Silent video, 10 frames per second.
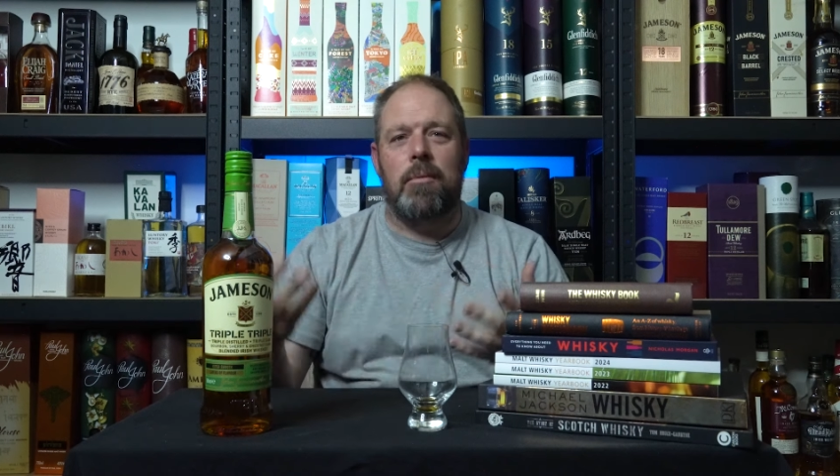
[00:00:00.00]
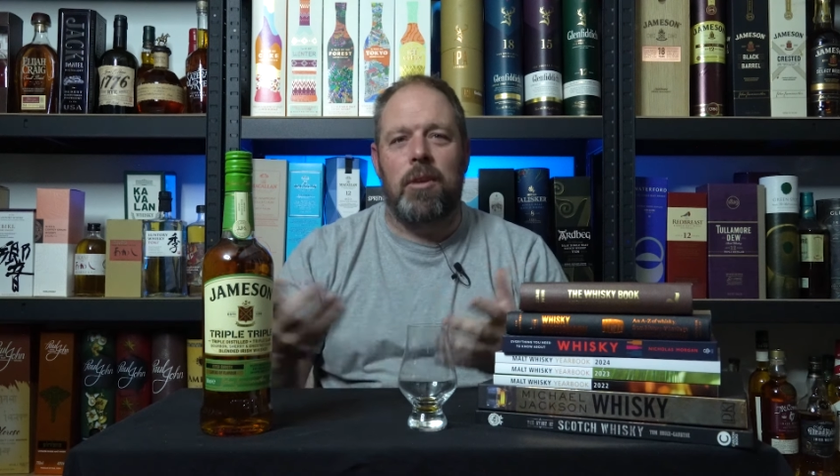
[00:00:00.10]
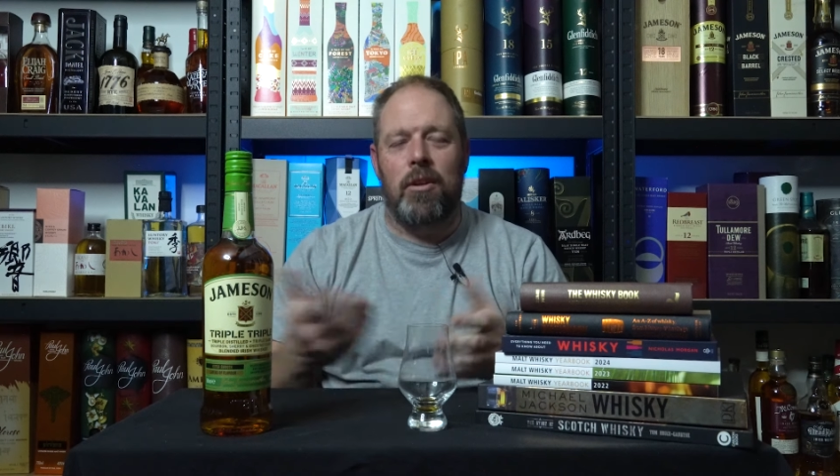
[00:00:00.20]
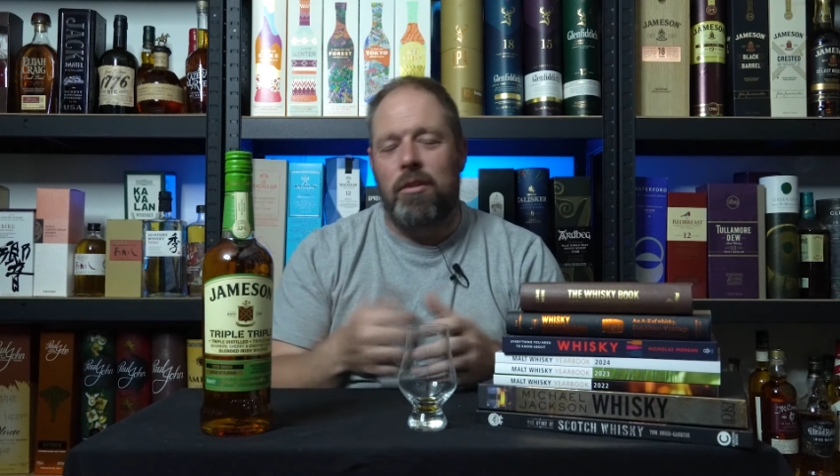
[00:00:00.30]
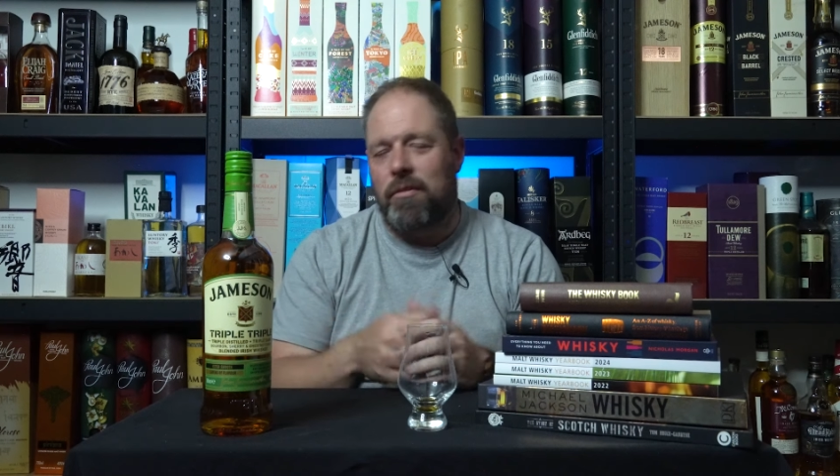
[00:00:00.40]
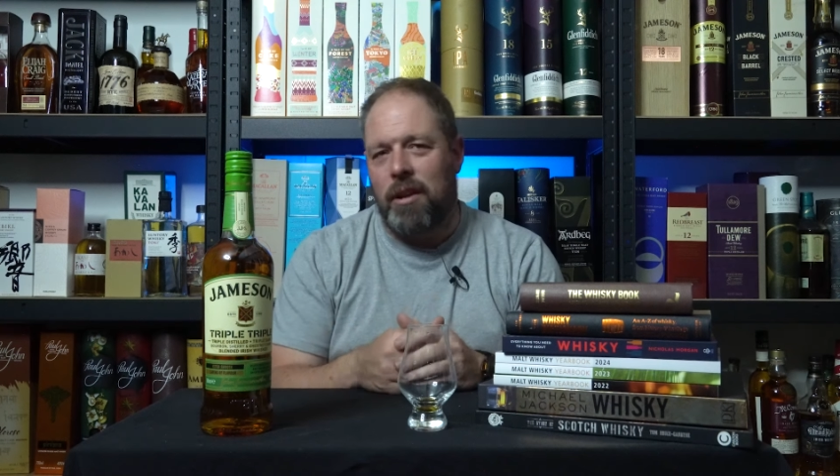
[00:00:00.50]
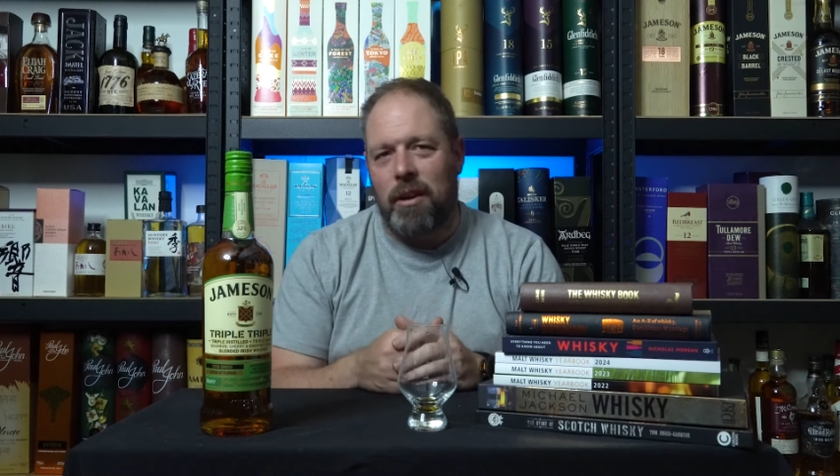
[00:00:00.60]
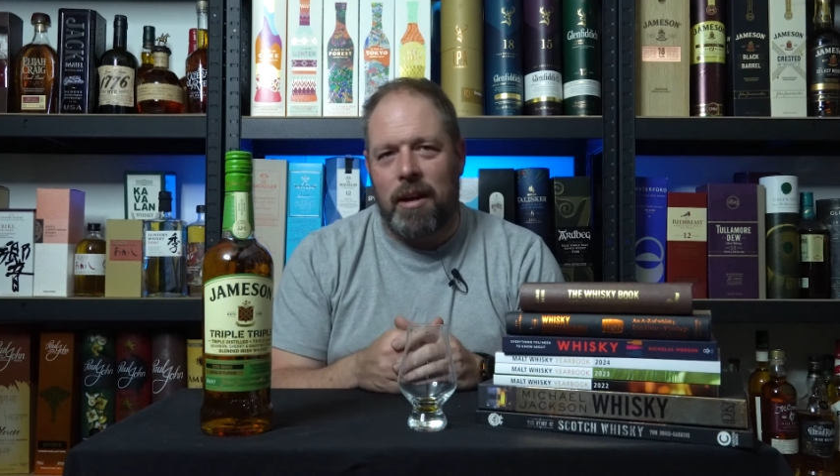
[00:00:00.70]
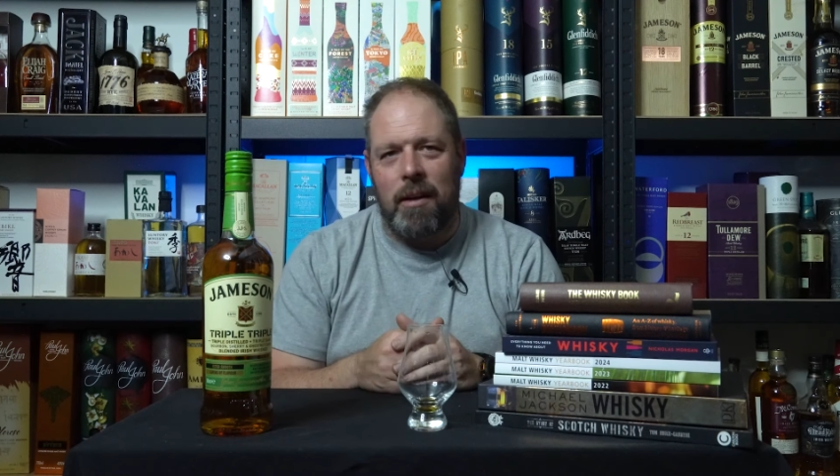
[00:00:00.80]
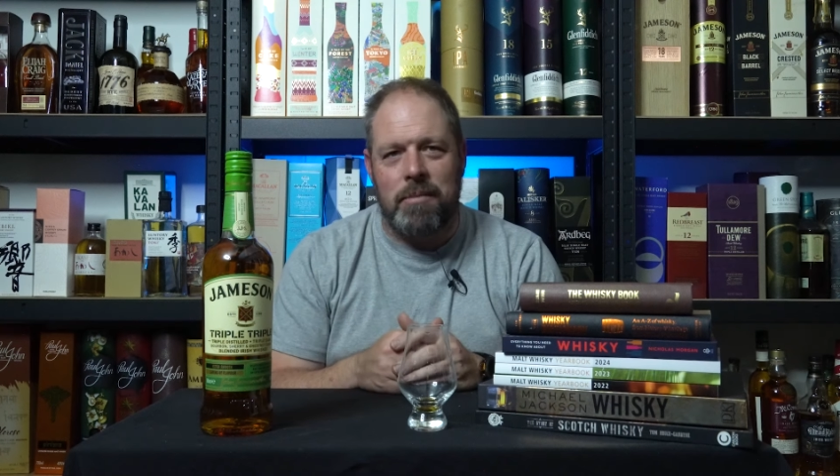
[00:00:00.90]
when a new
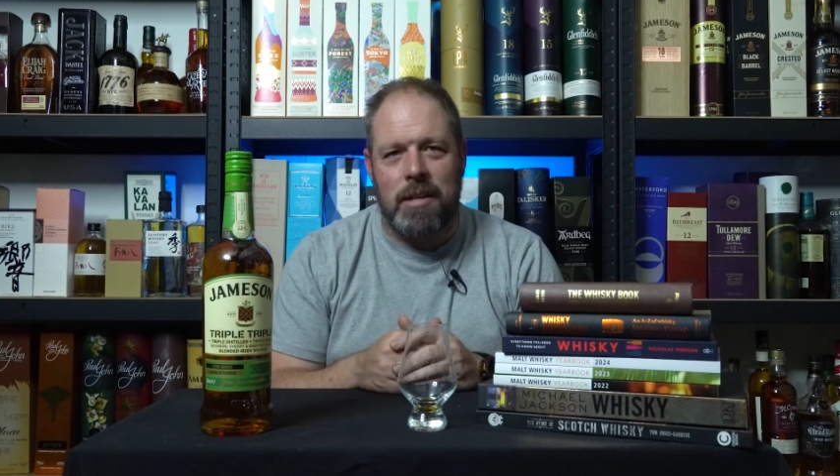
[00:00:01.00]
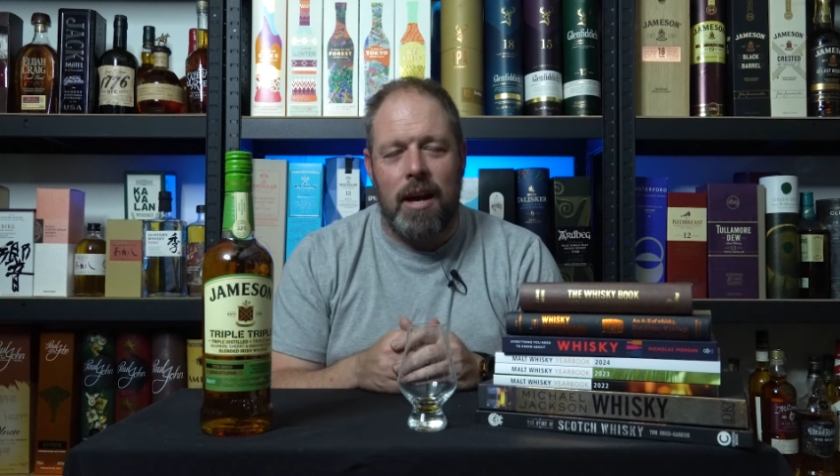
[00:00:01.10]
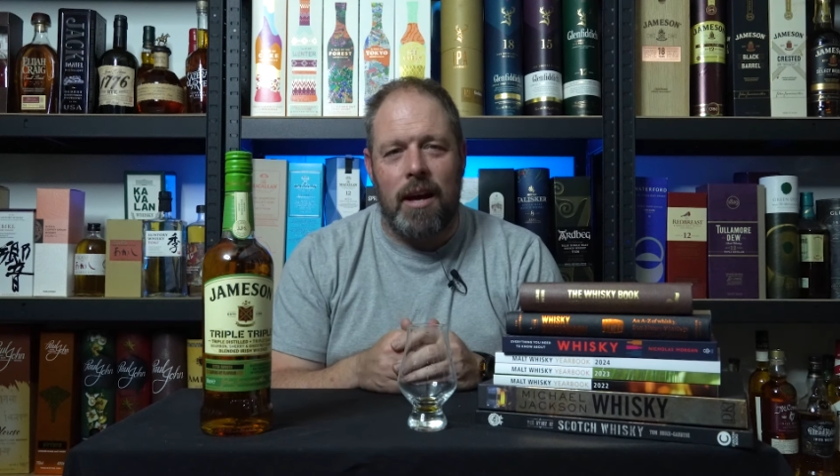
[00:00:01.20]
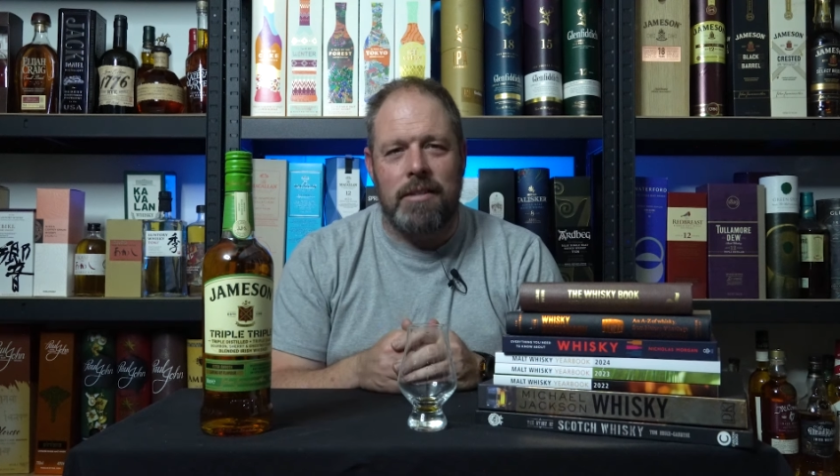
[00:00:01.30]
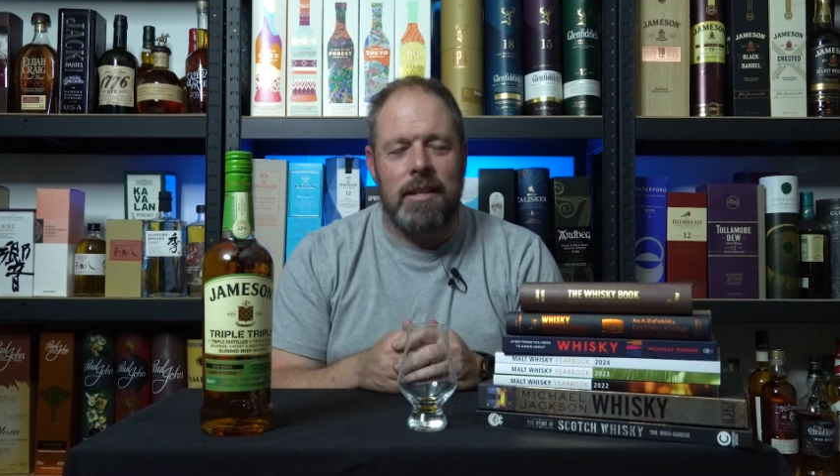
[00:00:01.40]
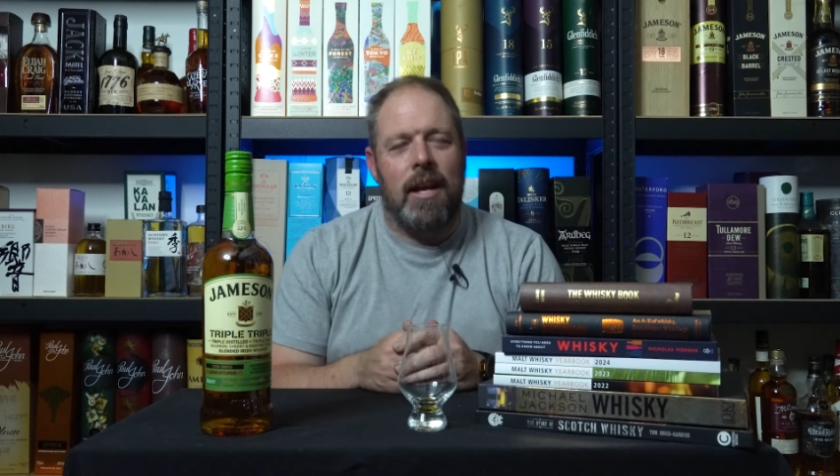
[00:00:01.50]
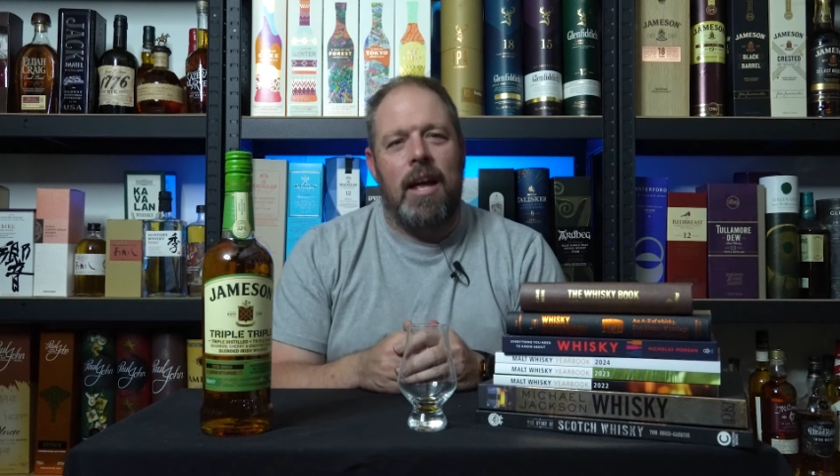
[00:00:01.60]
video comes out.